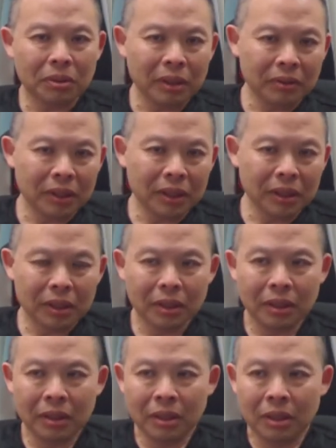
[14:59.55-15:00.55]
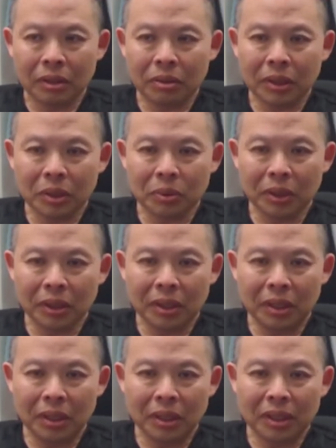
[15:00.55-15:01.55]
cravings. Whereas with
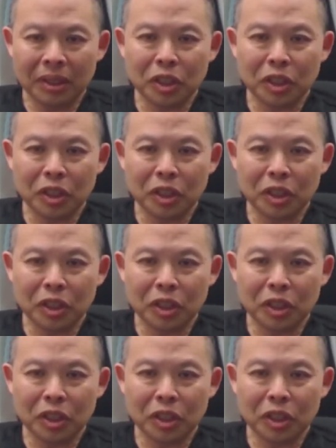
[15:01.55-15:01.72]
the uh,